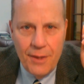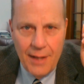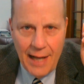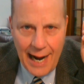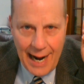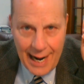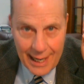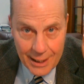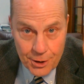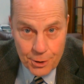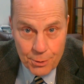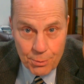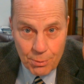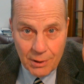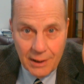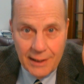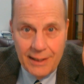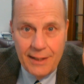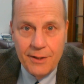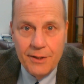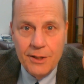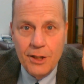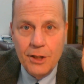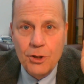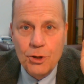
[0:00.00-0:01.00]

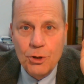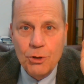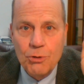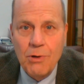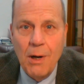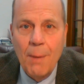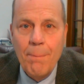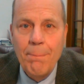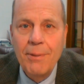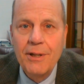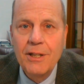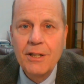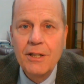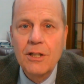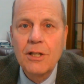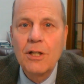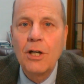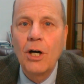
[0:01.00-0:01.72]
actually the trumpet